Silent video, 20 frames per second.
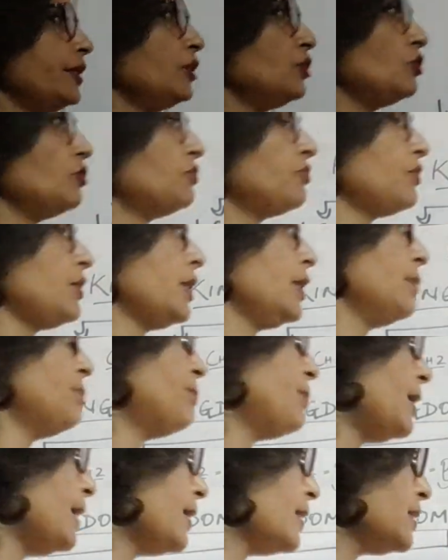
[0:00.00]
into
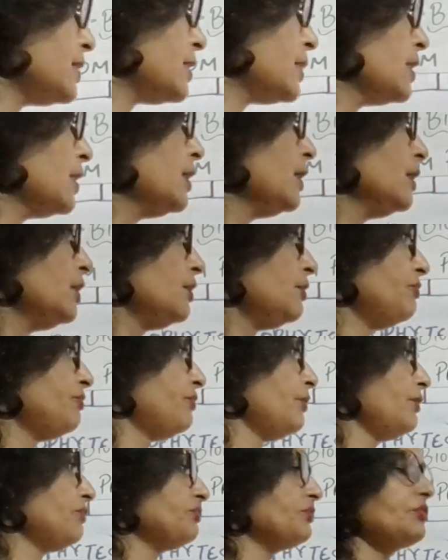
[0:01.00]
5 parts. The fifth